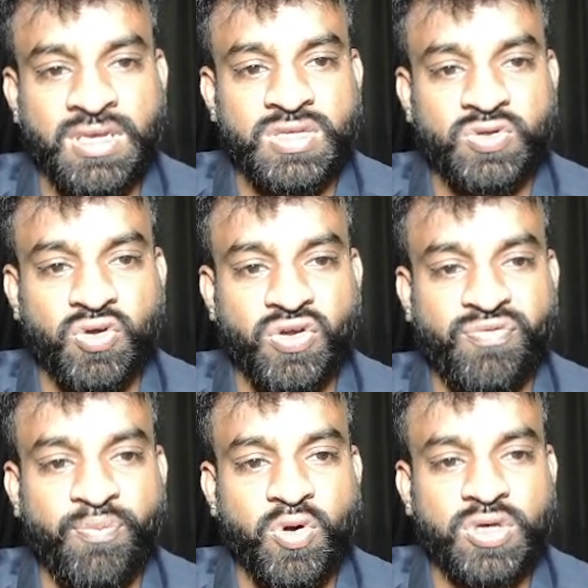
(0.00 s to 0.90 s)
So
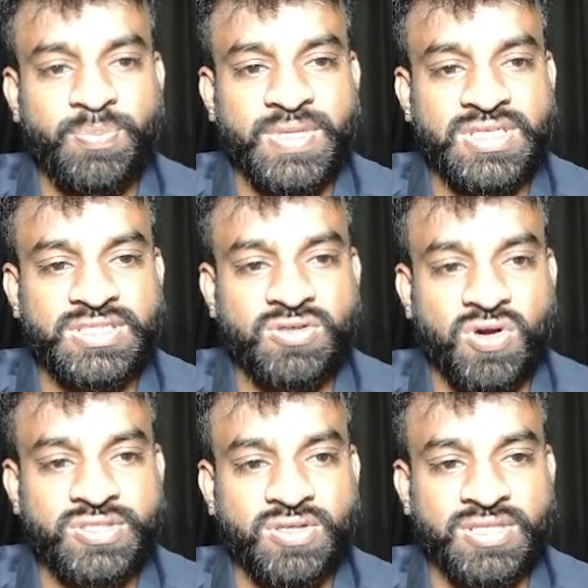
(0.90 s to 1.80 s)
if both pieces
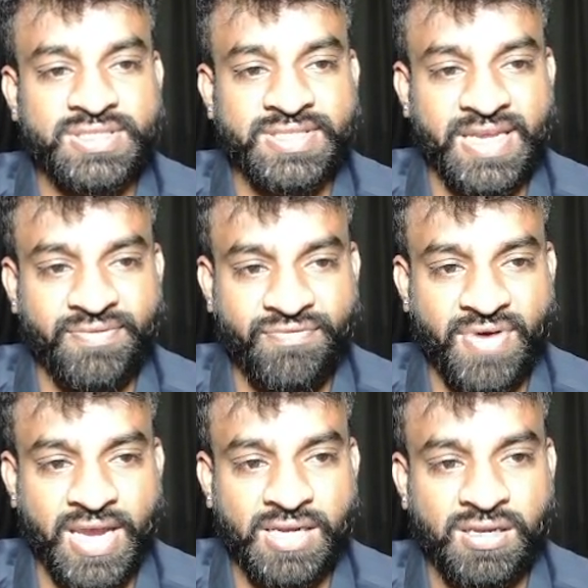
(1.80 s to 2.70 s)
starts on the same
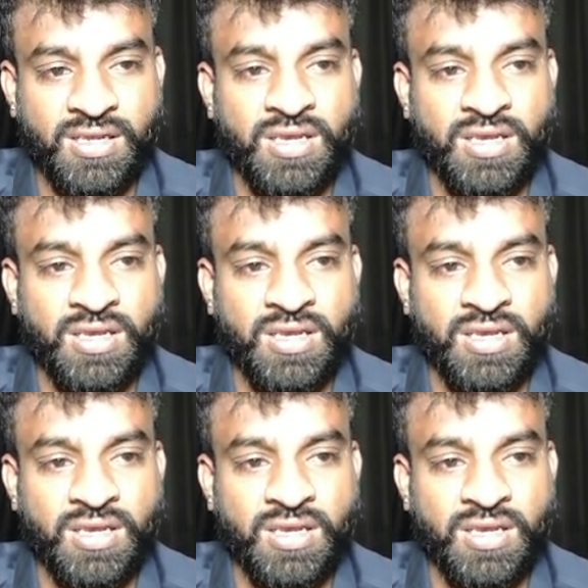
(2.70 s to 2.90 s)
file,